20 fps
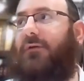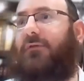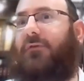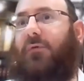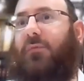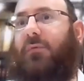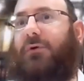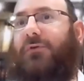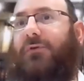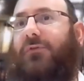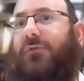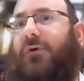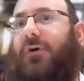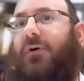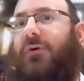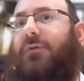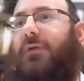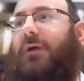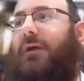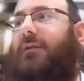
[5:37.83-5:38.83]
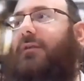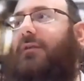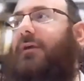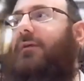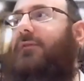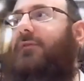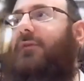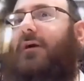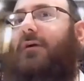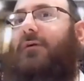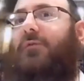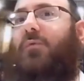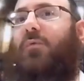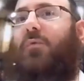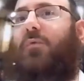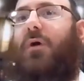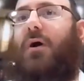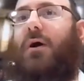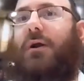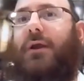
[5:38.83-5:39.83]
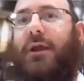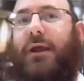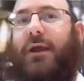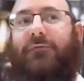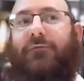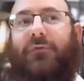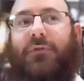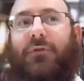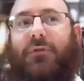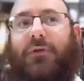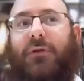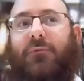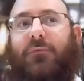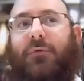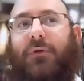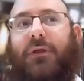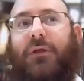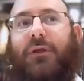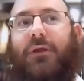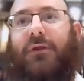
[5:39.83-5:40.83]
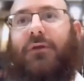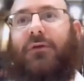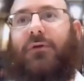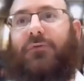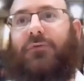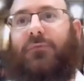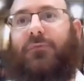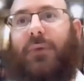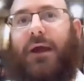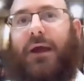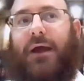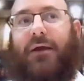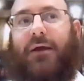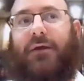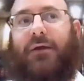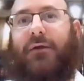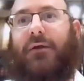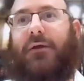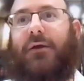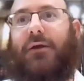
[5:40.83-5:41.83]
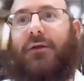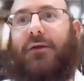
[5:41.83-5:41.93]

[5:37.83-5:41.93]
So much so that they start walking after the king when the king goes back